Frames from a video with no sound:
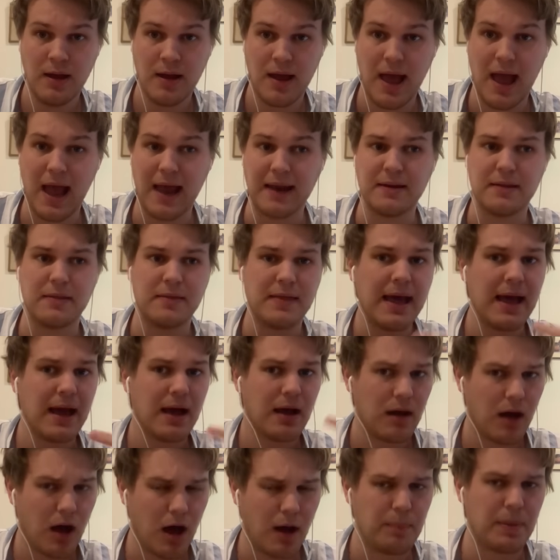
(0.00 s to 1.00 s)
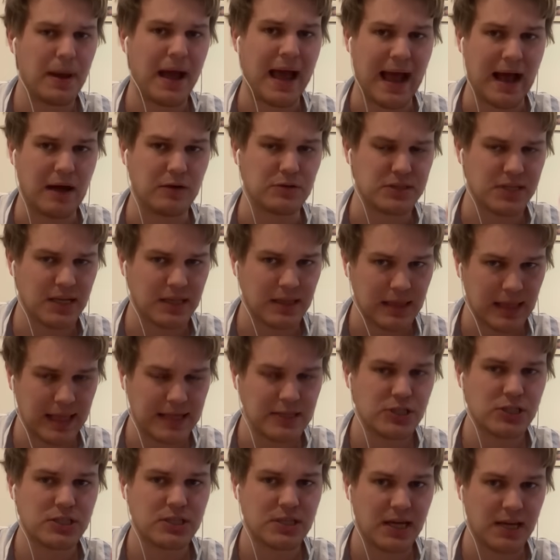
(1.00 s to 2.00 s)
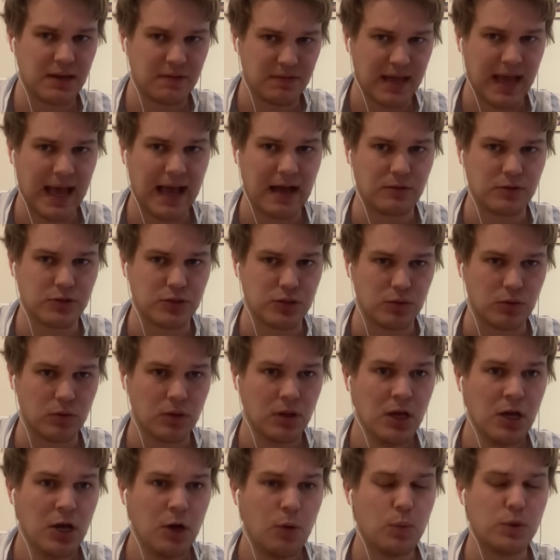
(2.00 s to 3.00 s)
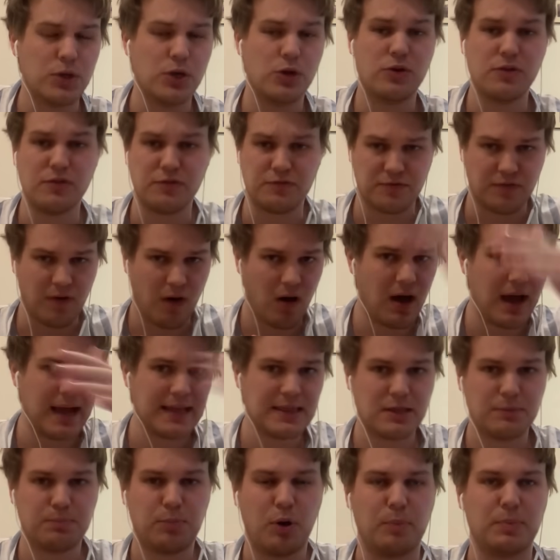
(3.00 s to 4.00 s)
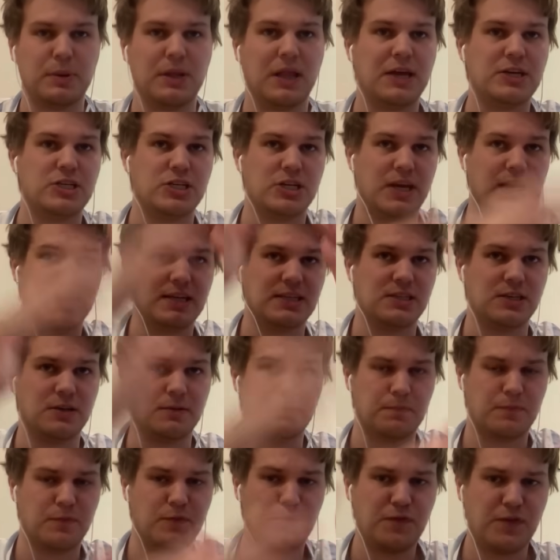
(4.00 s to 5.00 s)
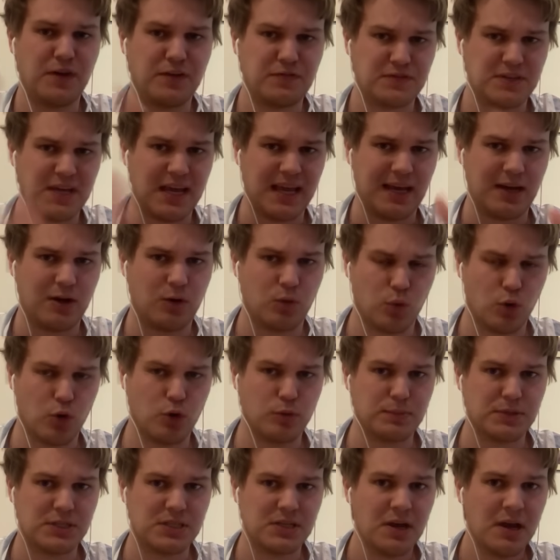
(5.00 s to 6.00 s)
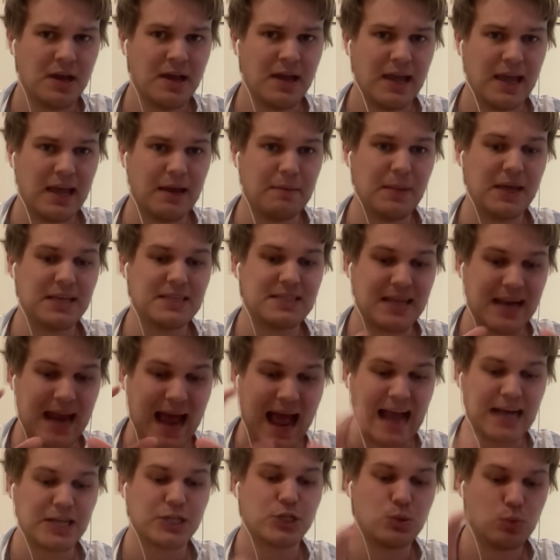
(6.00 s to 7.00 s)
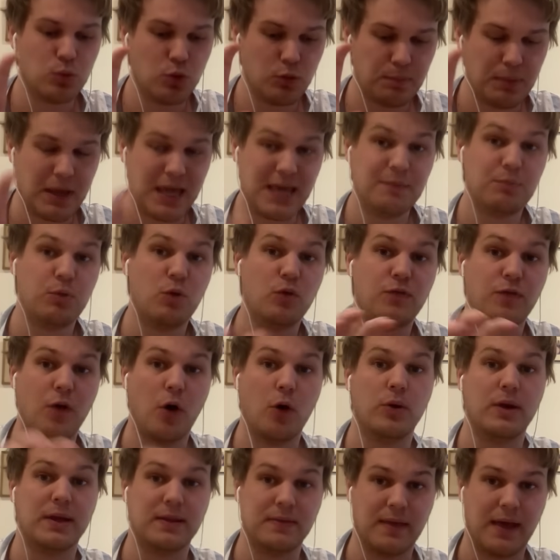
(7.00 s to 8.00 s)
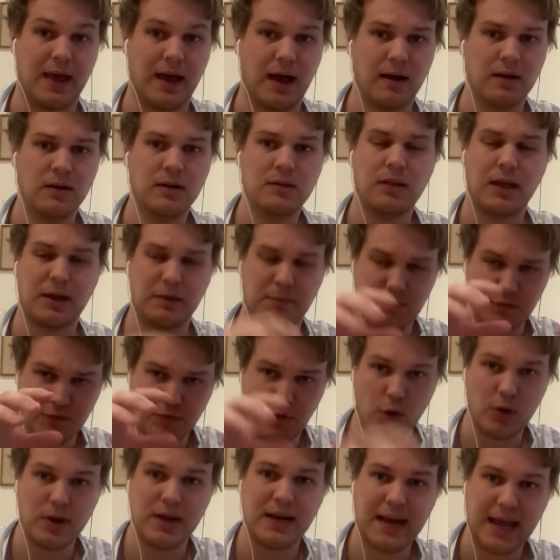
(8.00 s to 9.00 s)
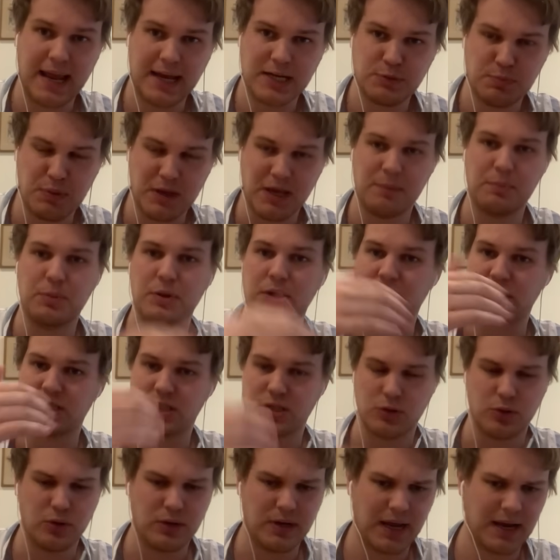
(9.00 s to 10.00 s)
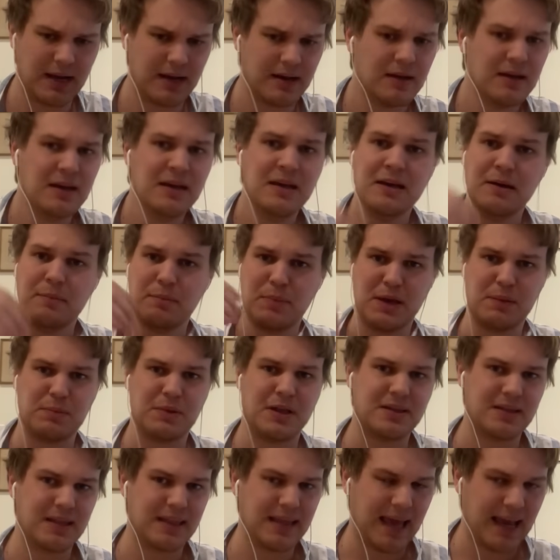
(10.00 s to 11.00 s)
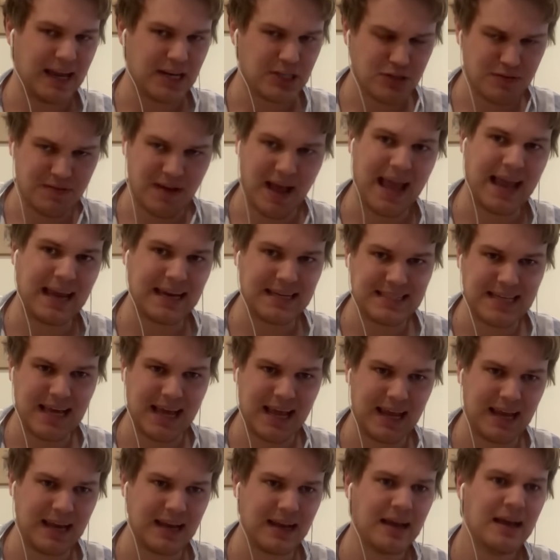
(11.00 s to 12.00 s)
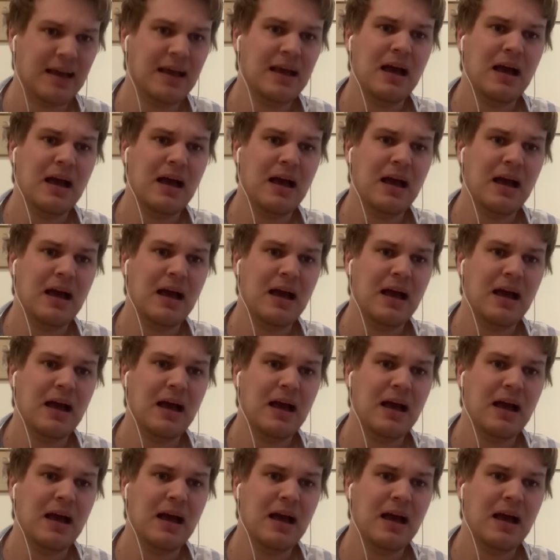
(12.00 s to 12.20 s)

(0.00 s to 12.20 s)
And their upper house, their legislative council, when you divide the population into 15 groups, it means that actual people voting there, like voting age people, excluding people under the age of 18,